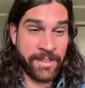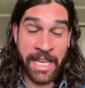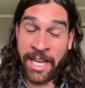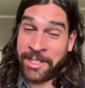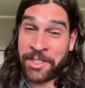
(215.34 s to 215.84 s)

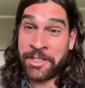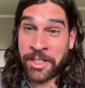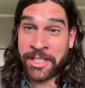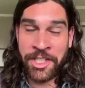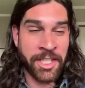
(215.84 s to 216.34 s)
kind of
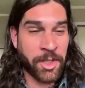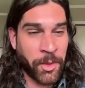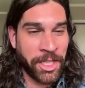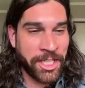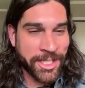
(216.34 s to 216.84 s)
she's in a
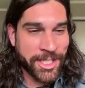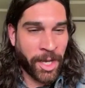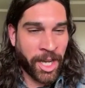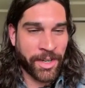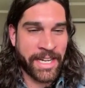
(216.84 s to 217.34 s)
really good
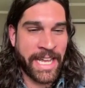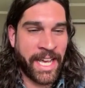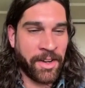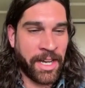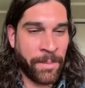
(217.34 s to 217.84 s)
spot right
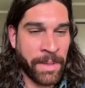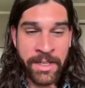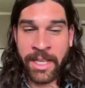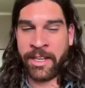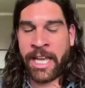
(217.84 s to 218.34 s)
now.
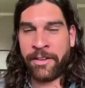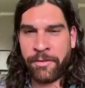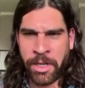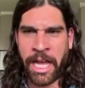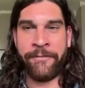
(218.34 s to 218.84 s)
And kind of
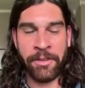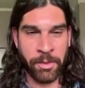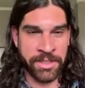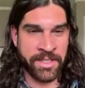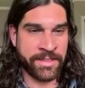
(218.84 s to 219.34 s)
what I feel like
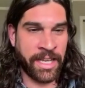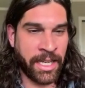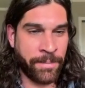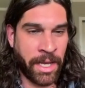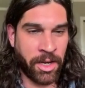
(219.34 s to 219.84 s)
what's
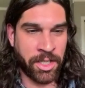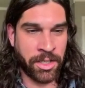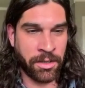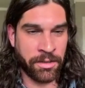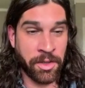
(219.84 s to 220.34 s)
exciting about
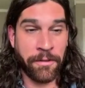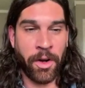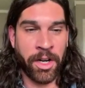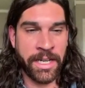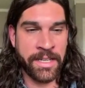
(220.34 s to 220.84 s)
her so
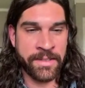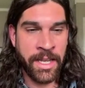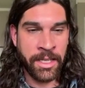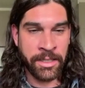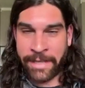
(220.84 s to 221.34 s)
far is
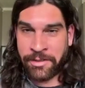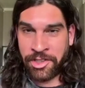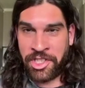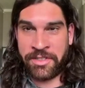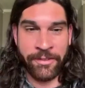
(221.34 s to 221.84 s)
last year
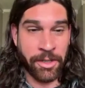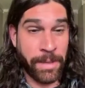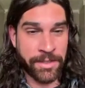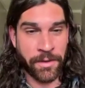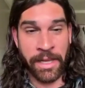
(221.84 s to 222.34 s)
she saved her
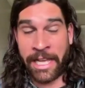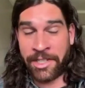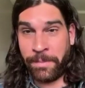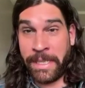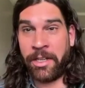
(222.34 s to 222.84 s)
best for last.
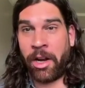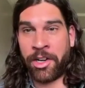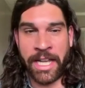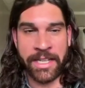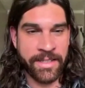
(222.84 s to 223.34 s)
She
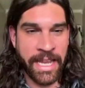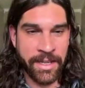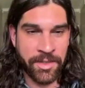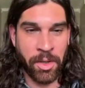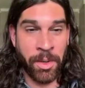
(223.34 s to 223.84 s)
PR'd at
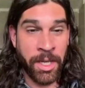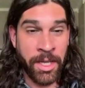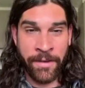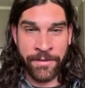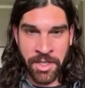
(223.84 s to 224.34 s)
state, so
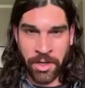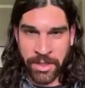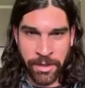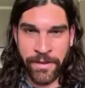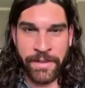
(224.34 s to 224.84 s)
she's already
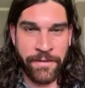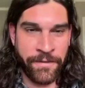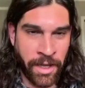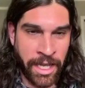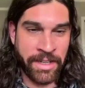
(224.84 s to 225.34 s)
run
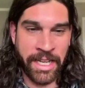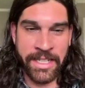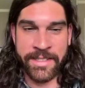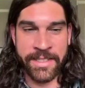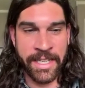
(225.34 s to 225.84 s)

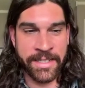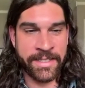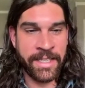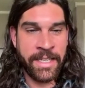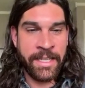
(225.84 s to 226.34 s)
55.96.